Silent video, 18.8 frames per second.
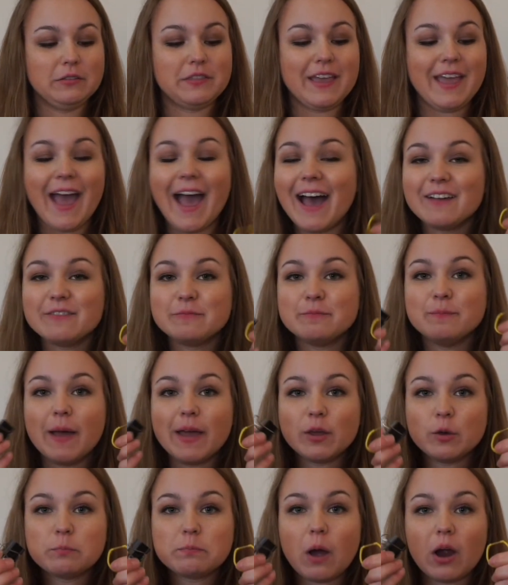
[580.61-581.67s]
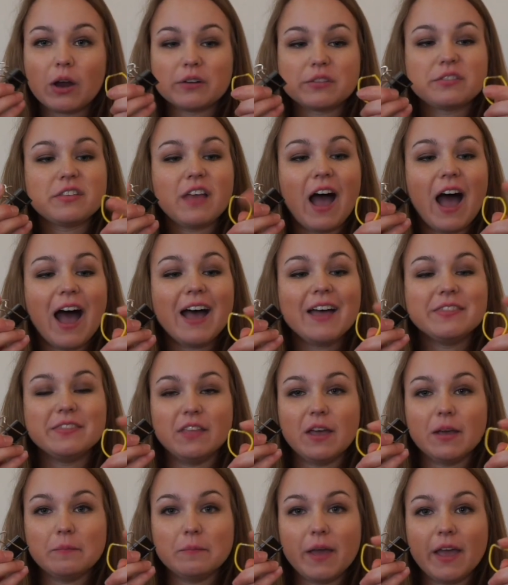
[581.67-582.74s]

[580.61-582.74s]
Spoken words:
they have metal parts on them,